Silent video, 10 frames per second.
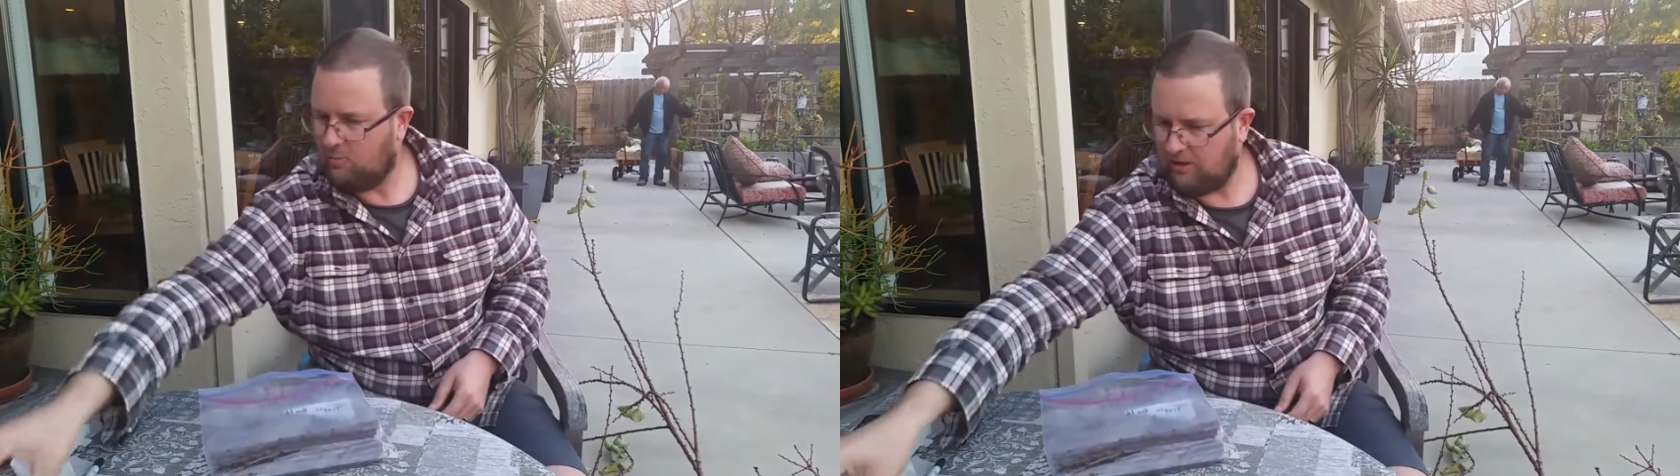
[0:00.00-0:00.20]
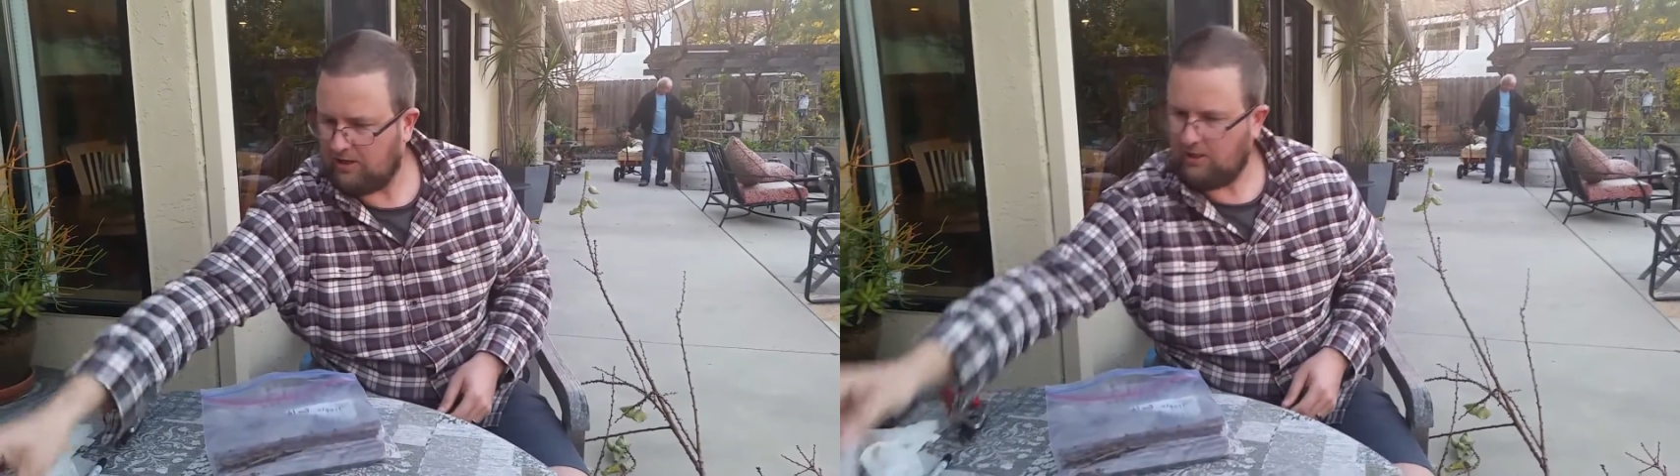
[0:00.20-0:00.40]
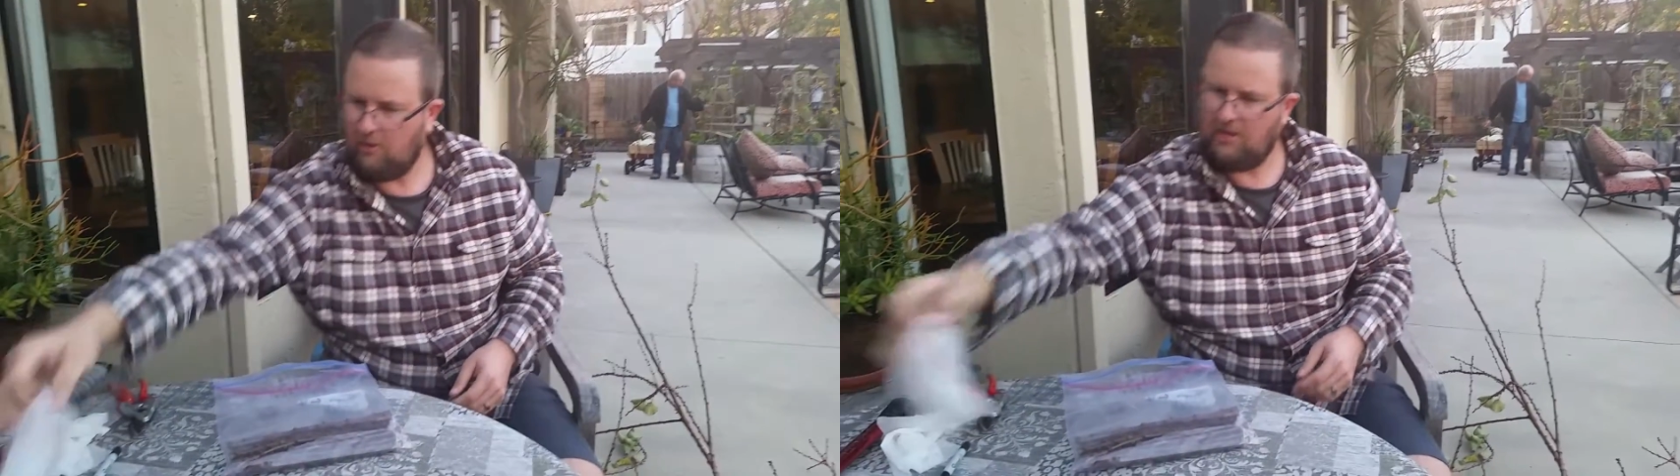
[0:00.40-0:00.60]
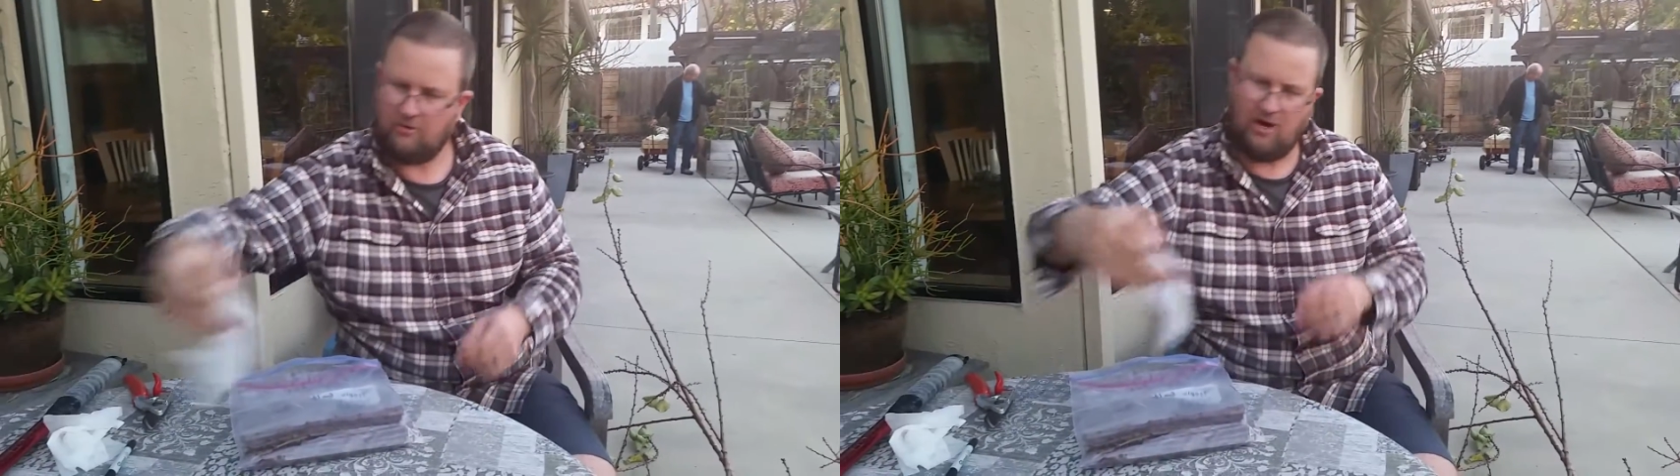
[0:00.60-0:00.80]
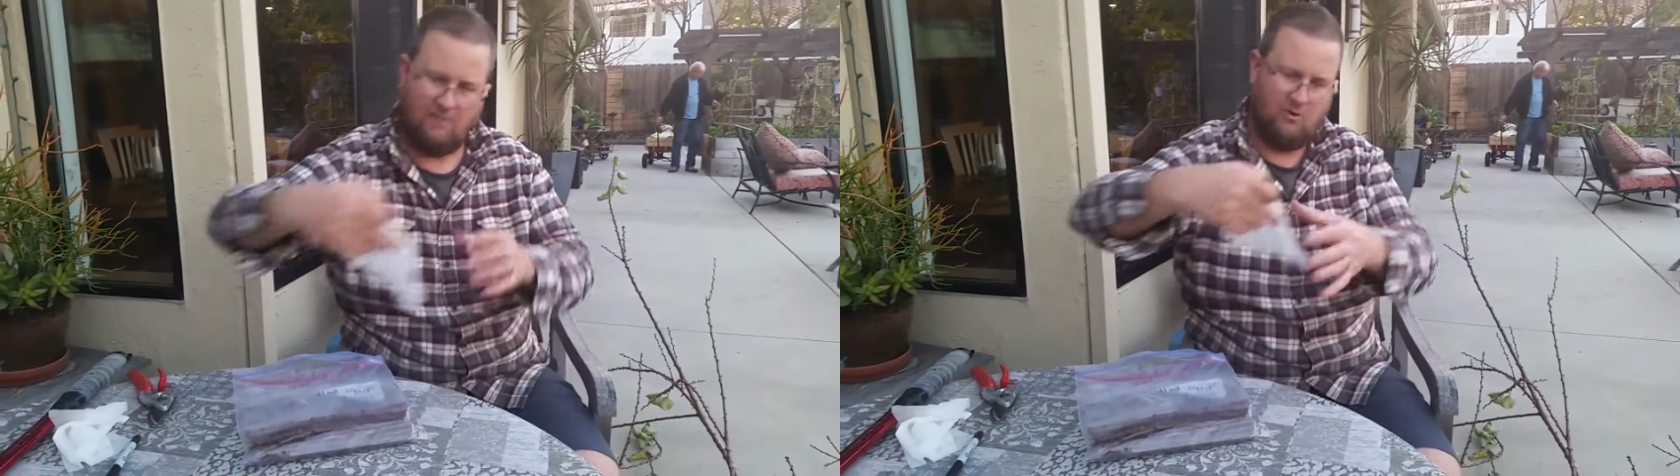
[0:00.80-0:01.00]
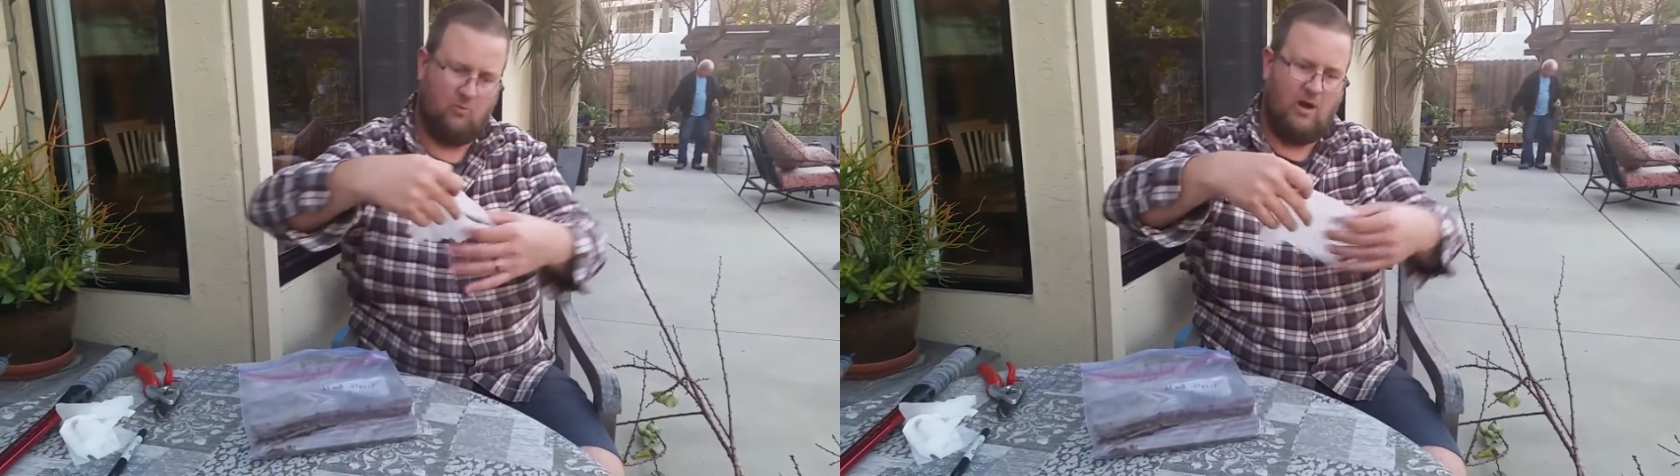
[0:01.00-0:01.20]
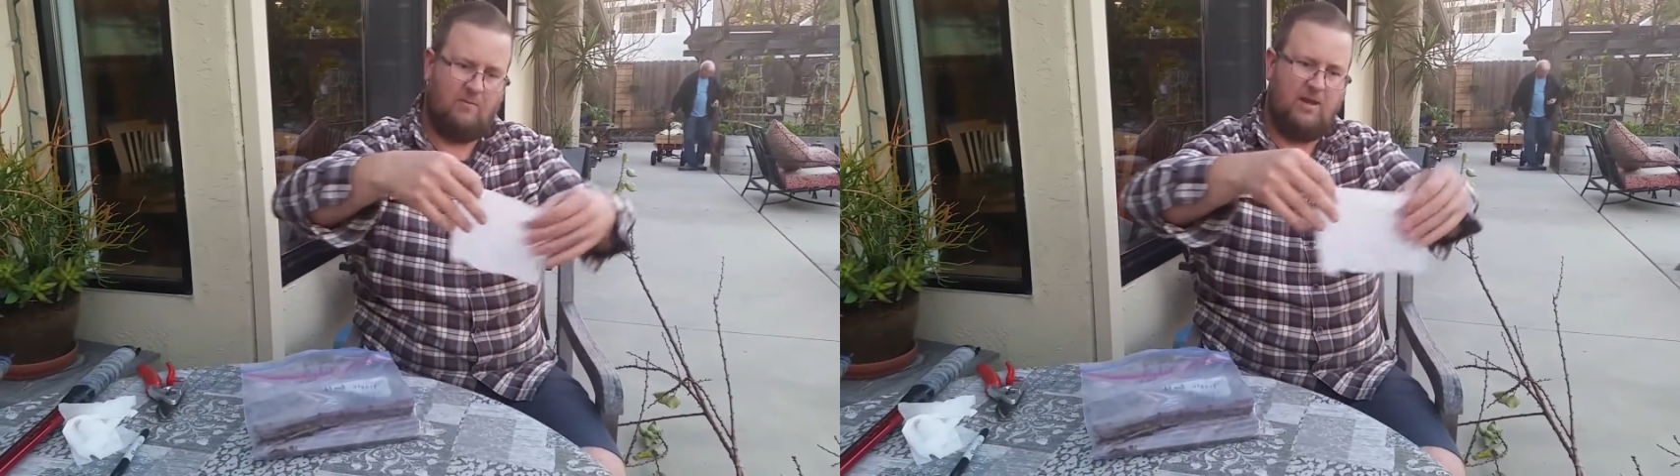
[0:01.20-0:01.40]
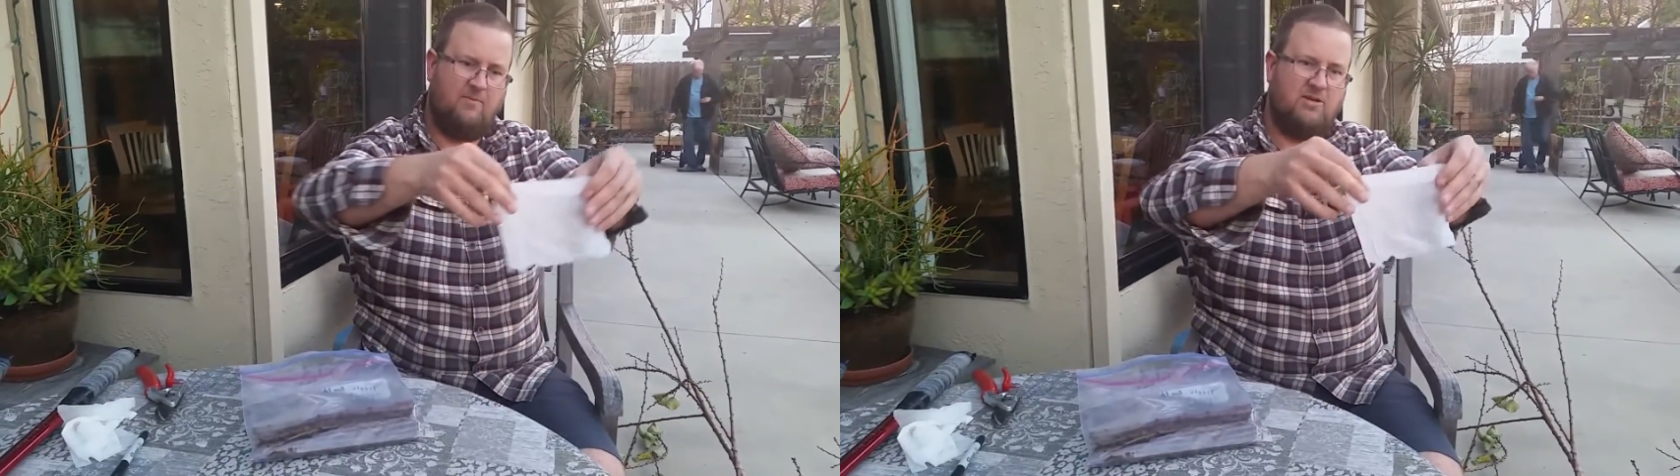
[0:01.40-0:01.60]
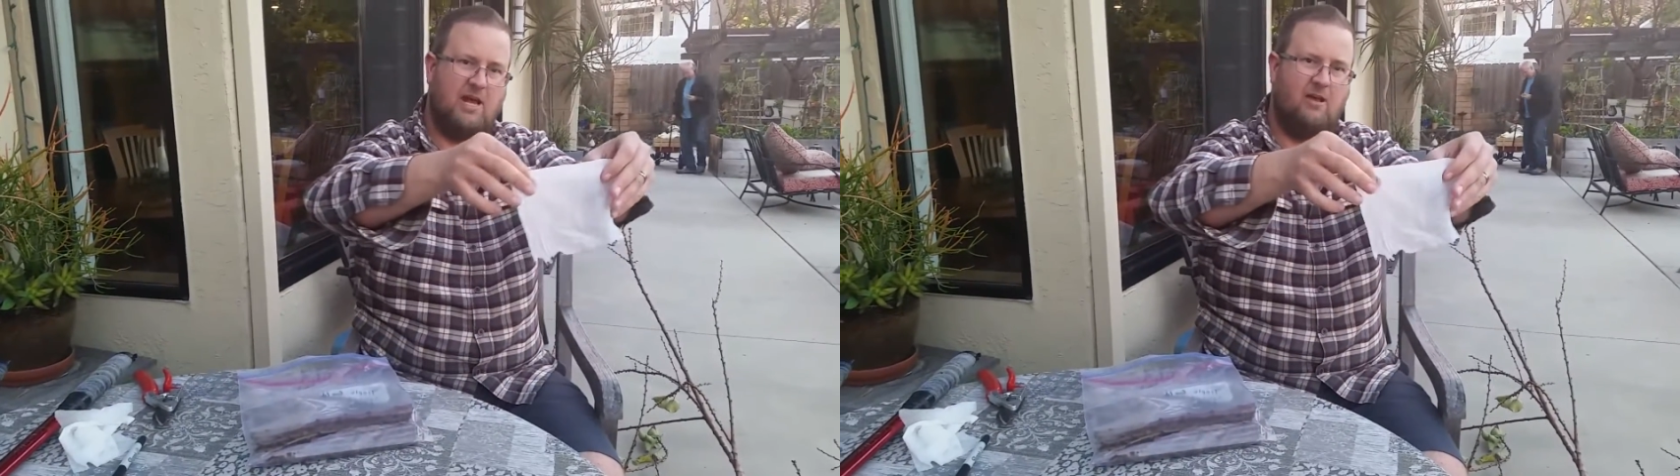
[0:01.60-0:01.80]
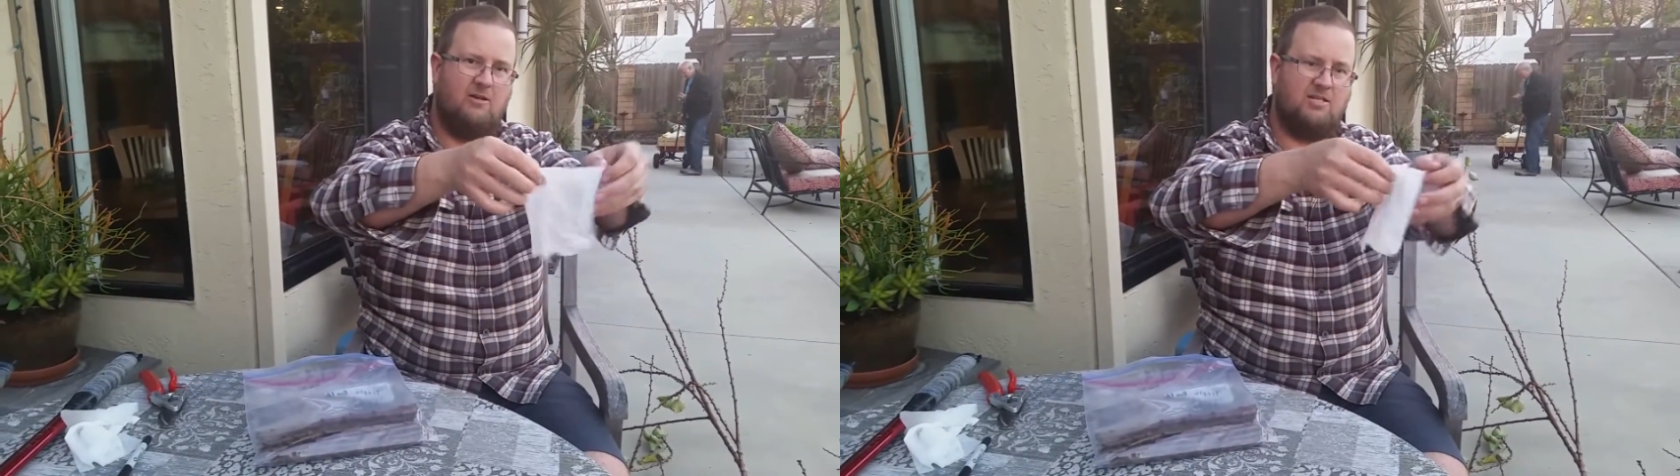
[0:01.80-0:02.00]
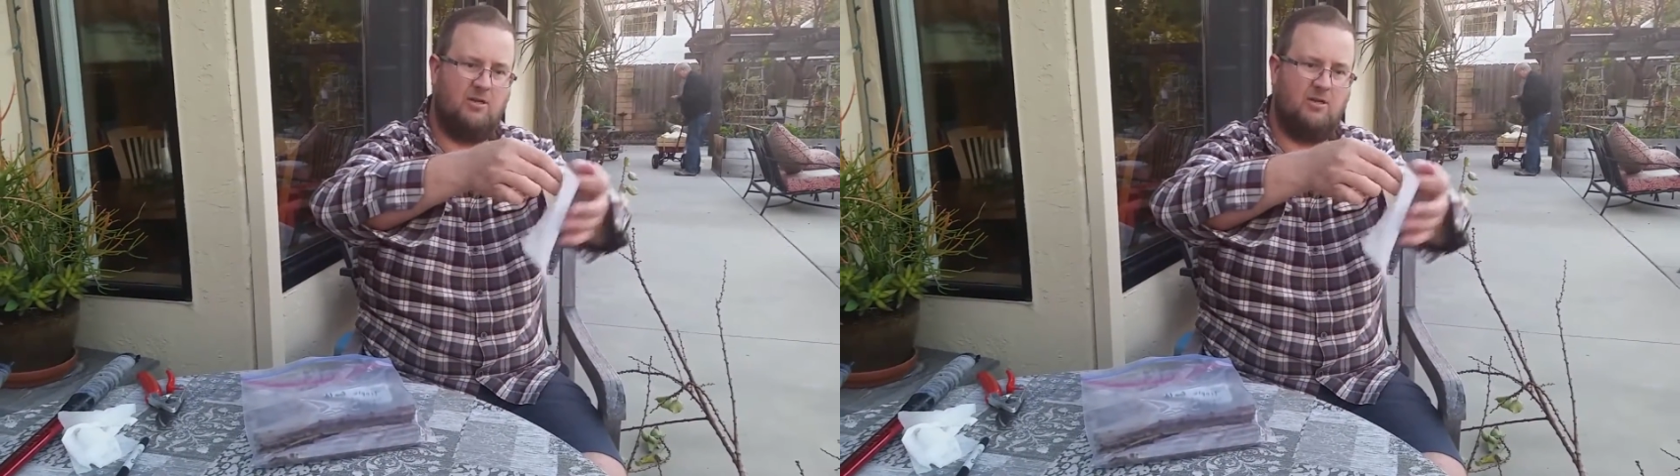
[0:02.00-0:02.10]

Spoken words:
We're gonna go ahead and grab our wet paper towel.